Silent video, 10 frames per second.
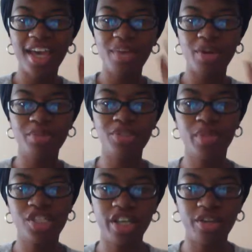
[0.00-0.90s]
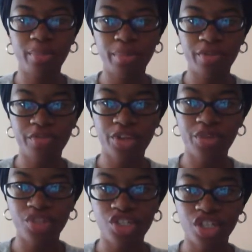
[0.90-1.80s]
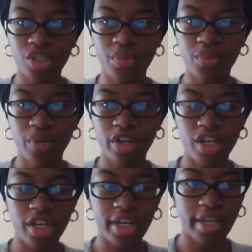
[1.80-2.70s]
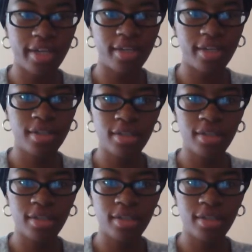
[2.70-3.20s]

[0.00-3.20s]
Hi, welcome to my channel, Imperfect Christian, where I